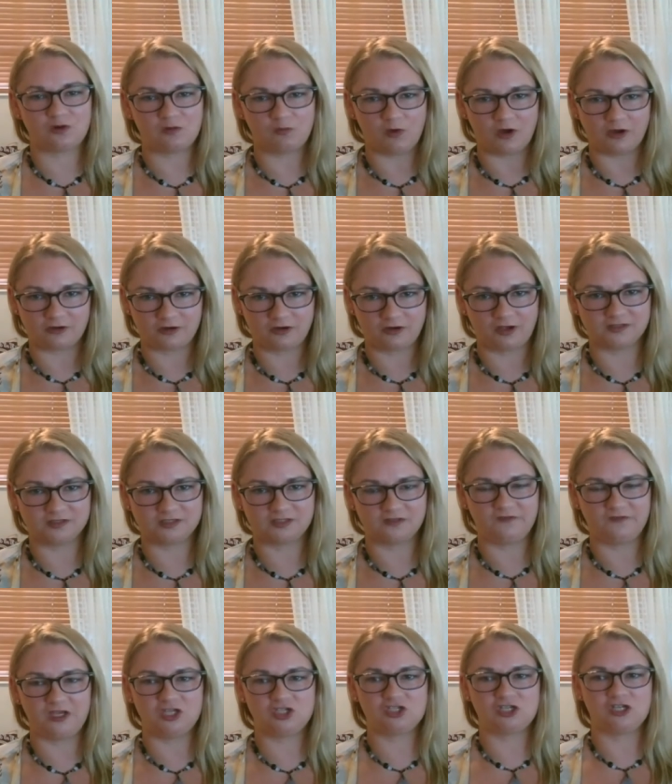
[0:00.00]
water
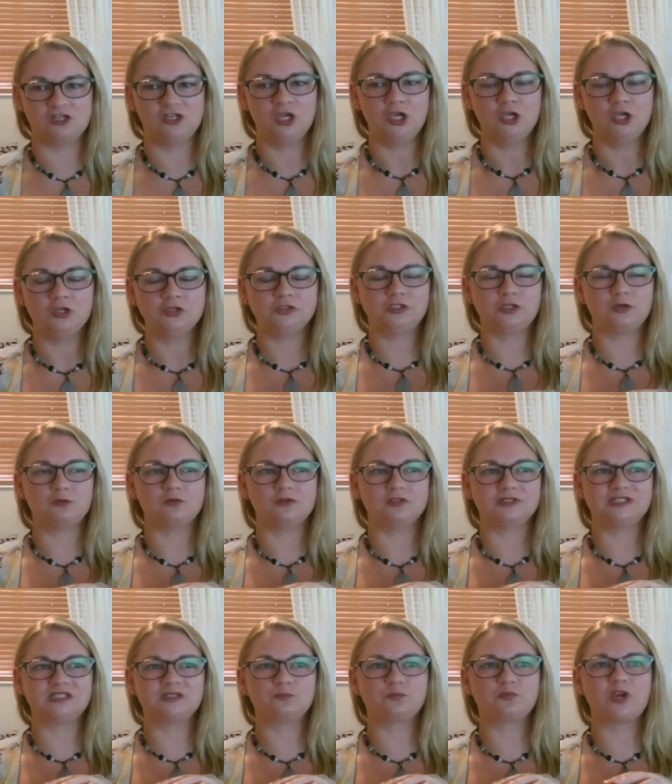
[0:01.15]
conservation. So
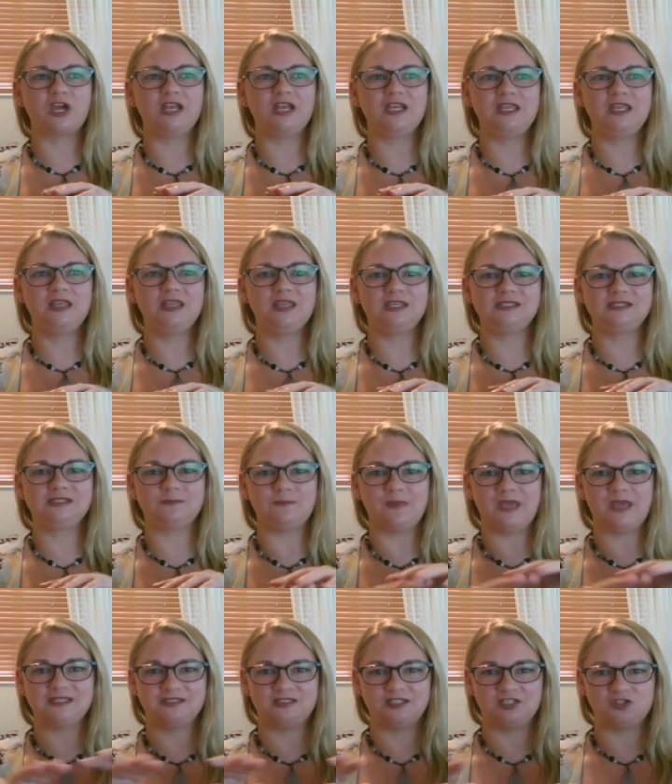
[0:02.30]
spreading this
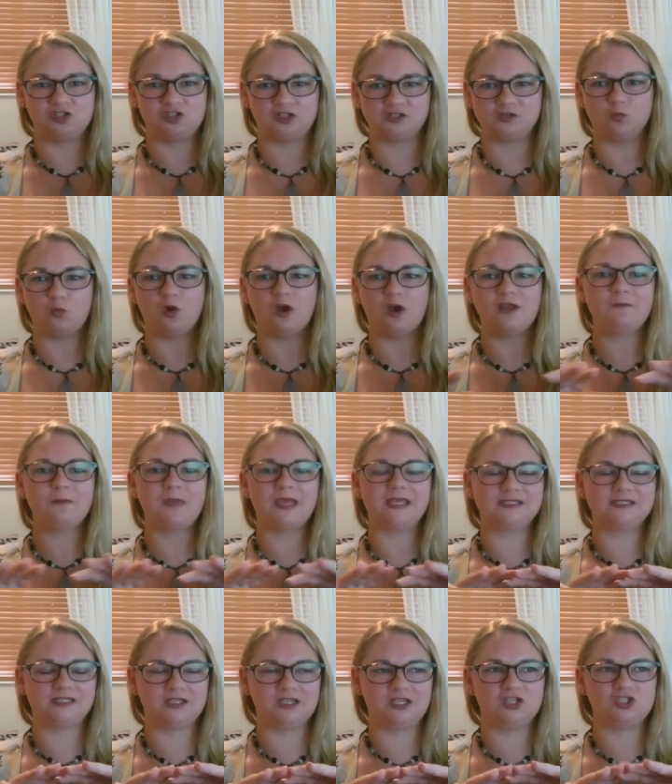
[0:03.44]
message, this one
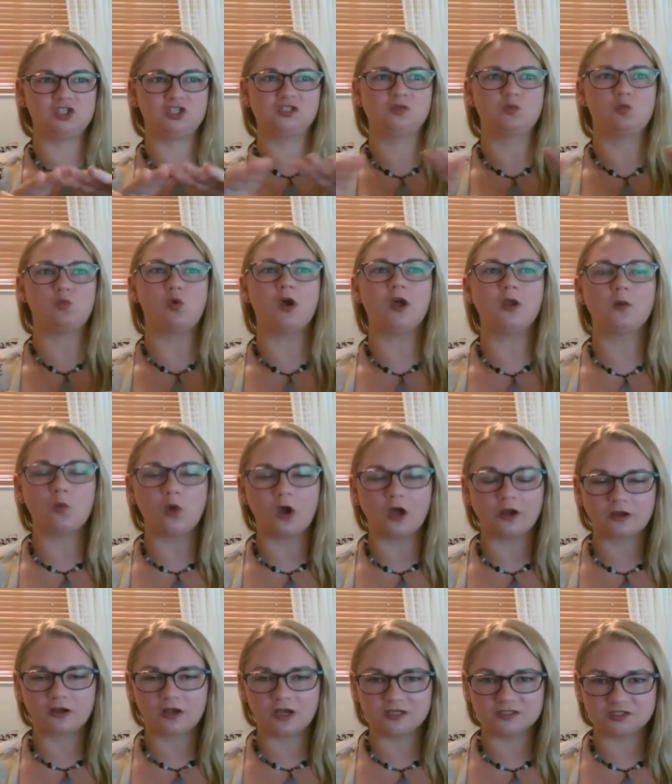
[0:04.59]

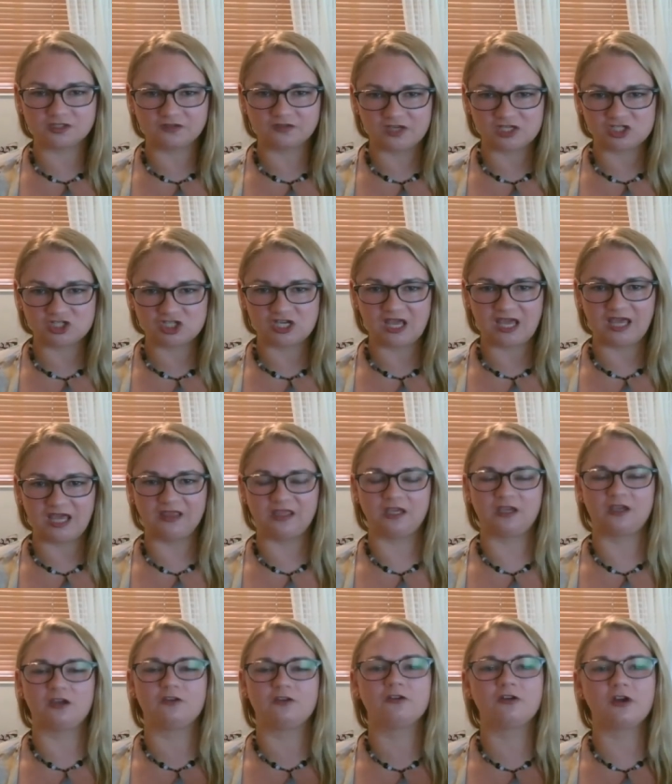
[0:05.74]
water conservation ethic
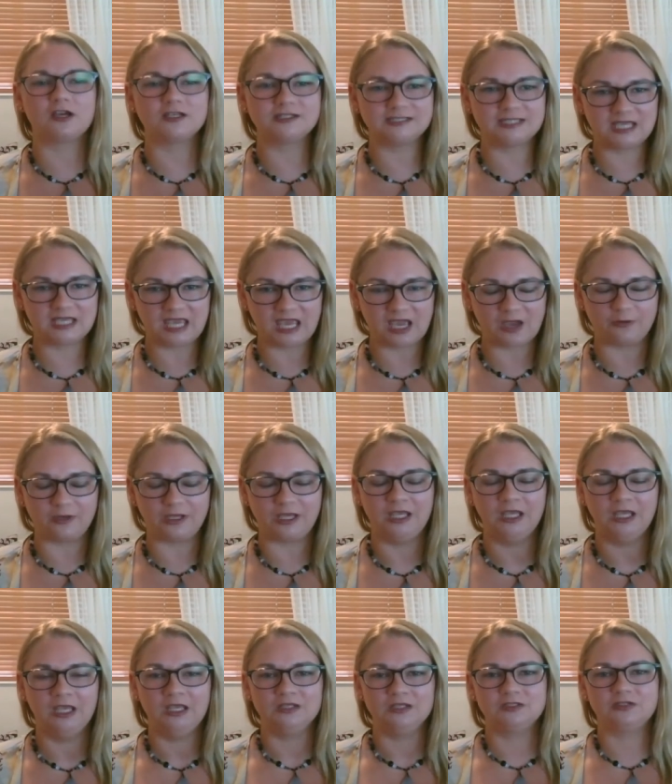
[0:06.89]
across the county
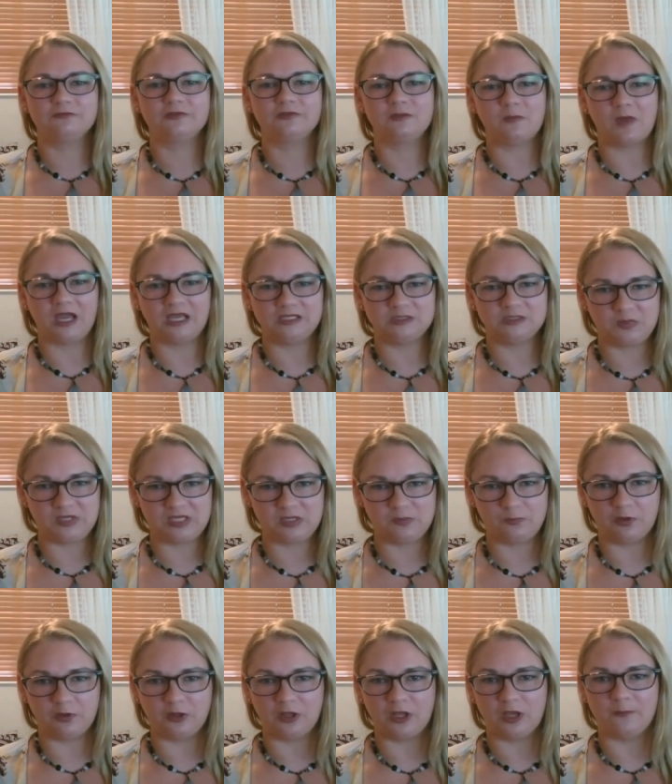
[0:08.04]
to remind
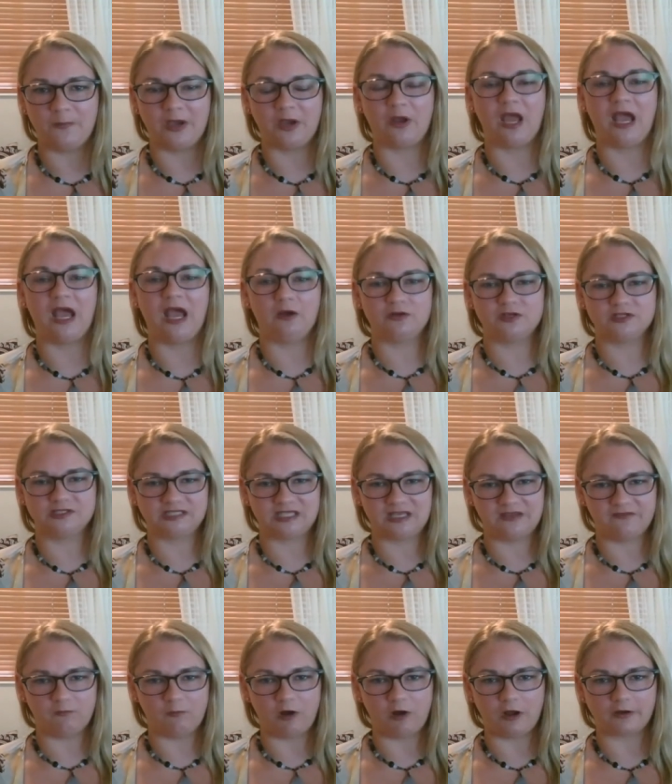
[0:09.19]
people about how to save
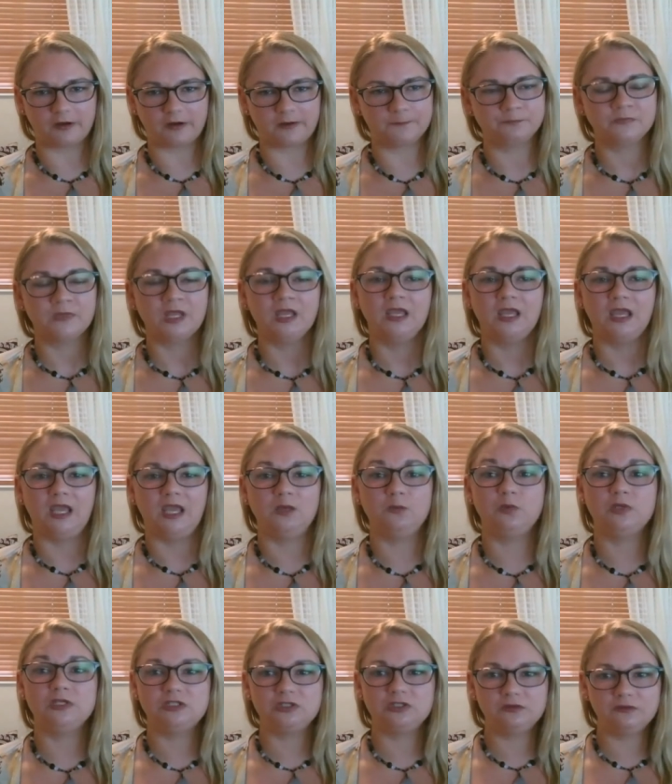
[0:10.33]
water. And we
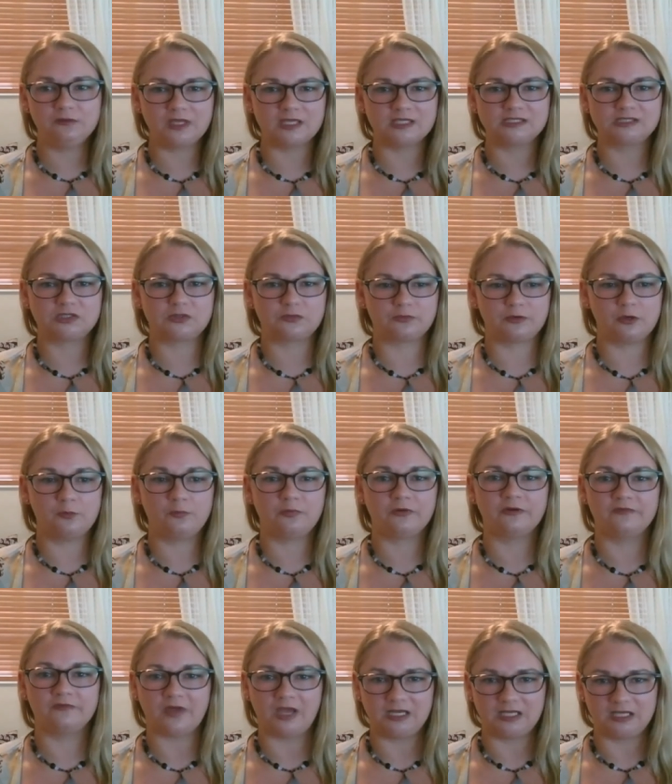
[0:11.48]
do this through
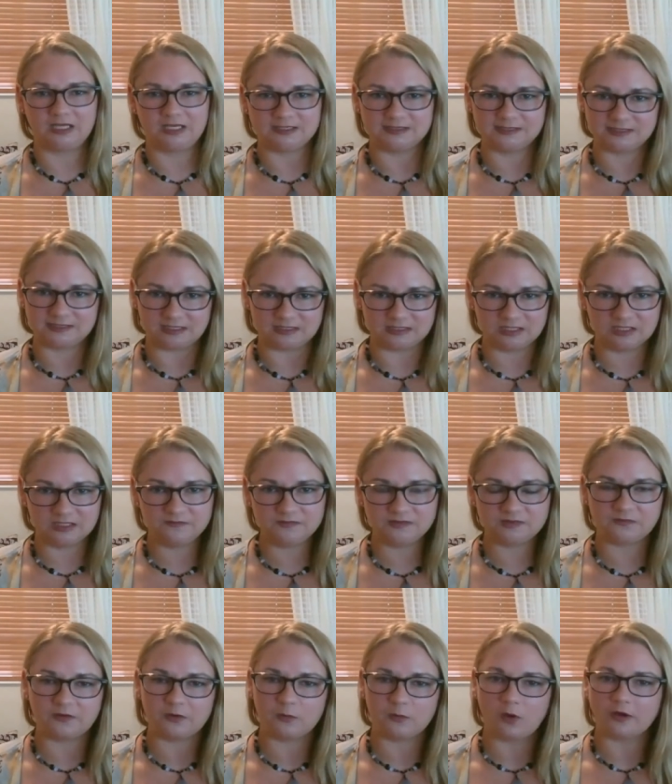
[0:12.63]
providing incentives
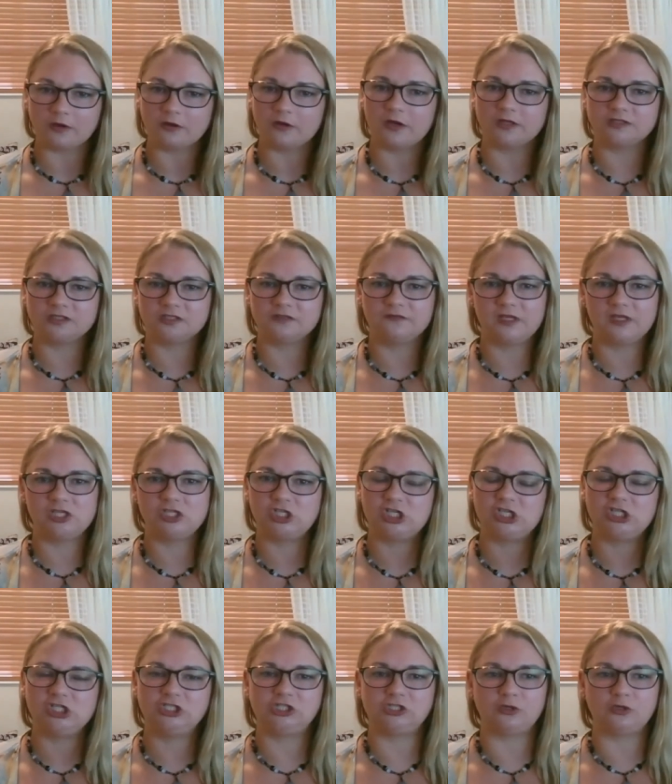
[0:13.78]
for water
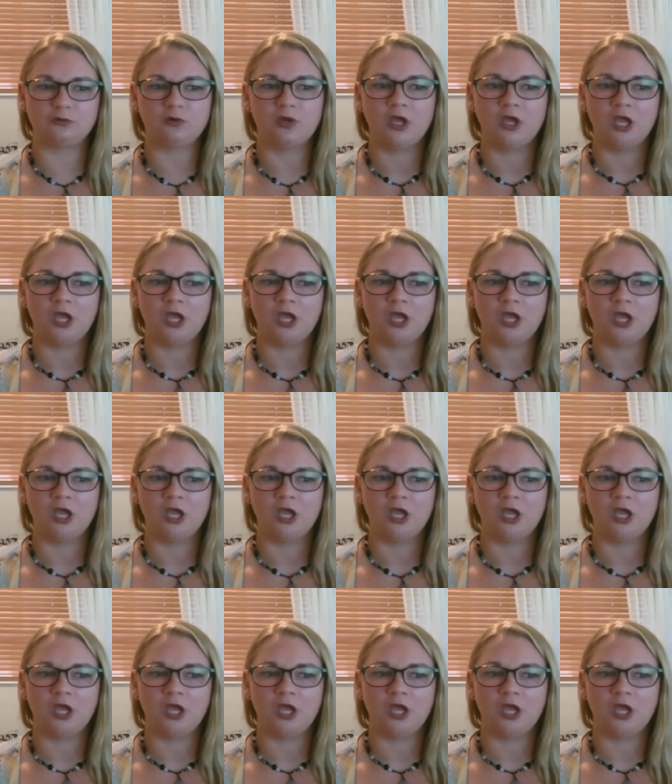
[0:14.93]
conservation. So